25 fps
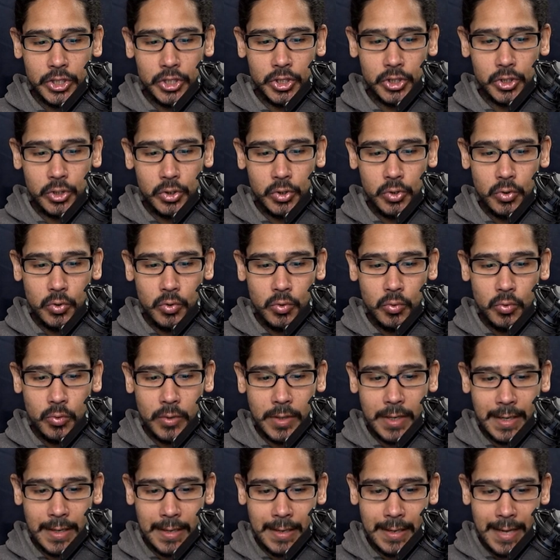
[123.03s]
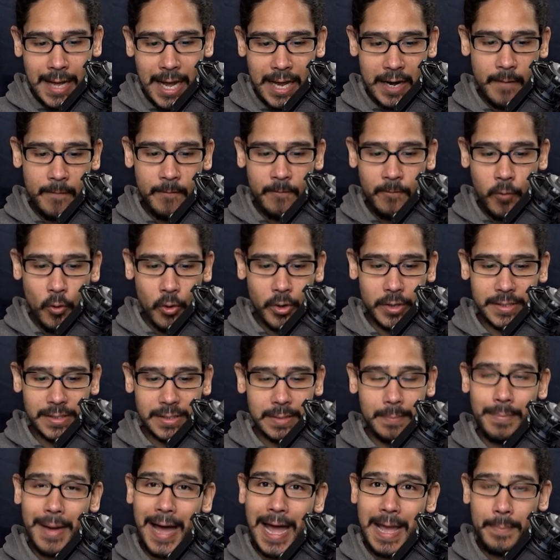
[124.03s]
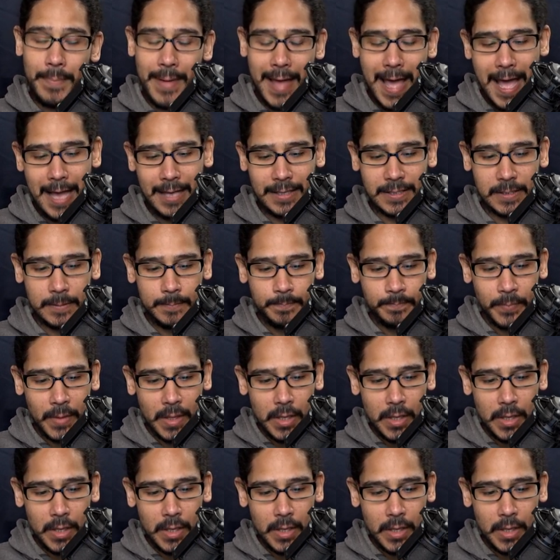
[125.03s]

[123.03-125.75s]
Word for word: to kind of force the bypass.